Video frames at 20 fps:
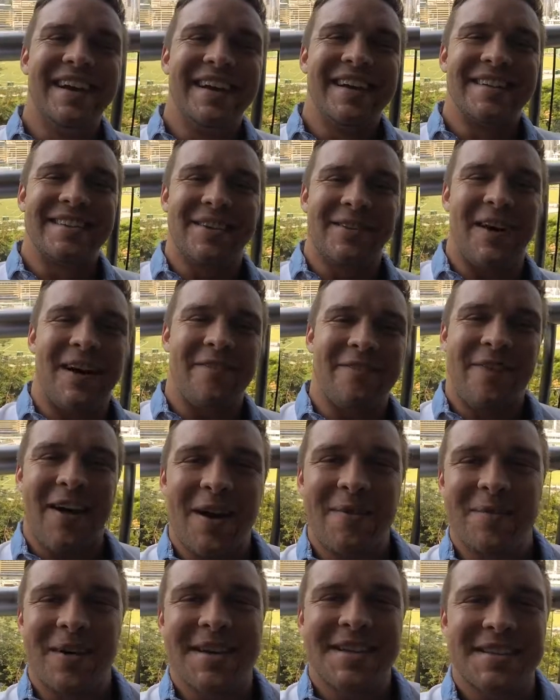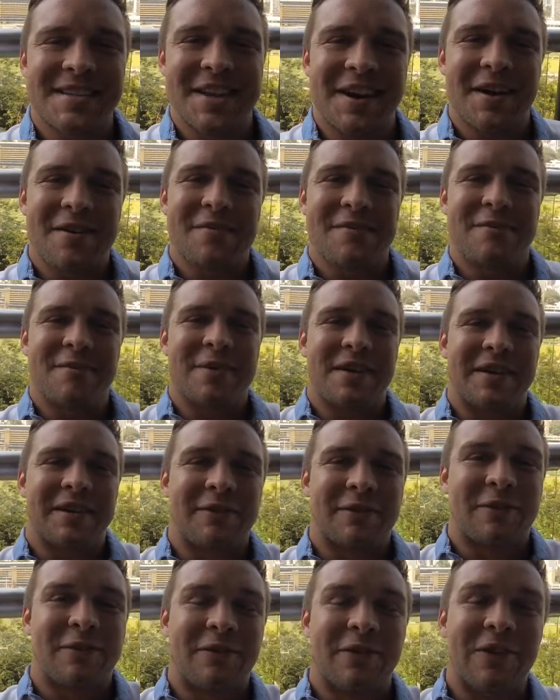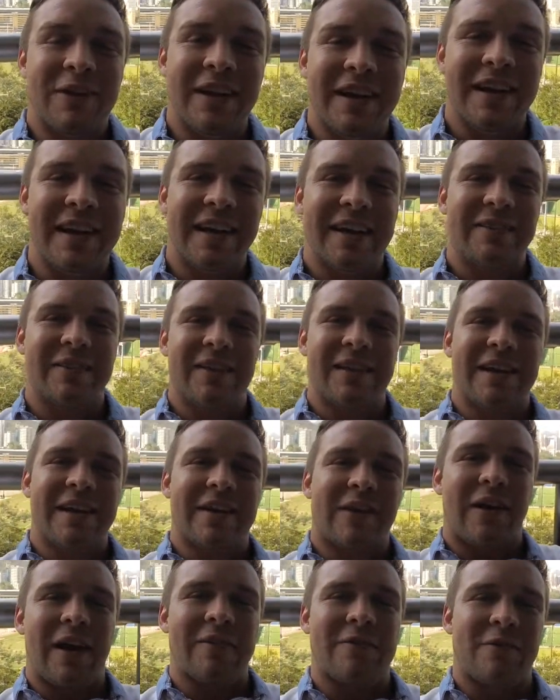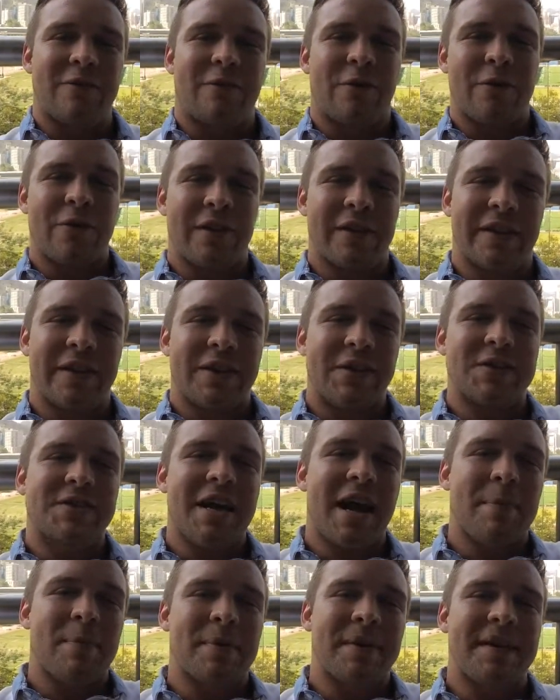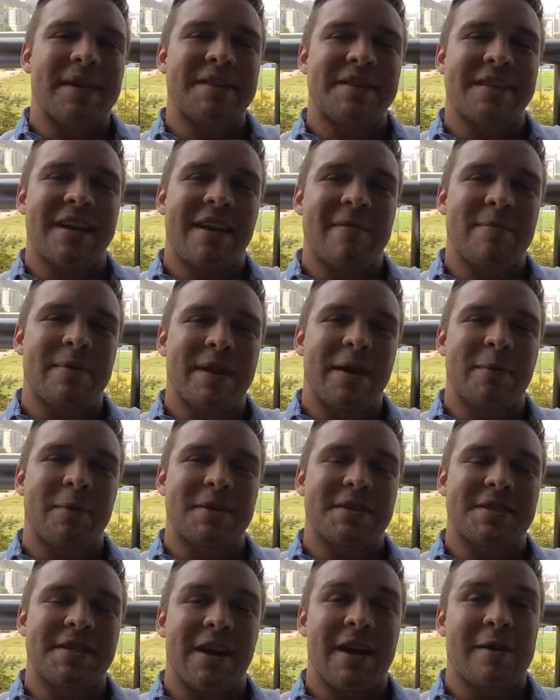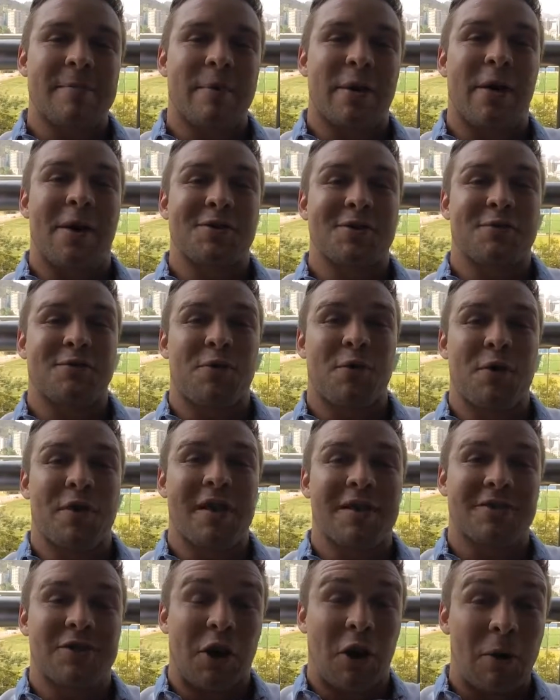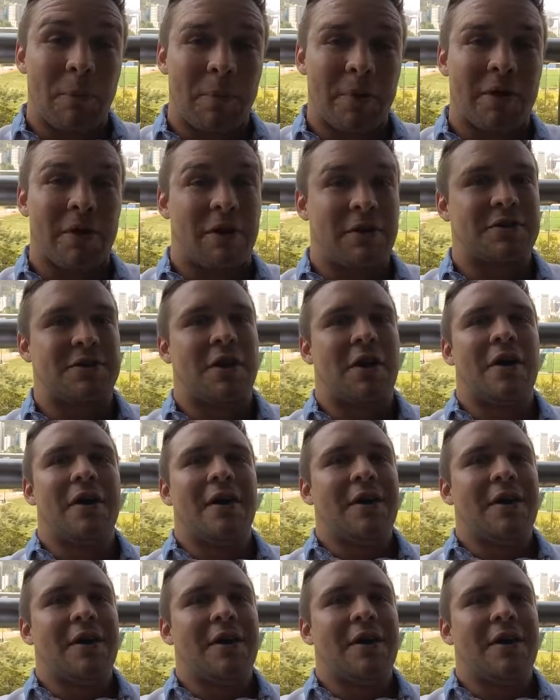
So I found myself being really grateful for the little Japanese that I've been able to study, but also for the interpreters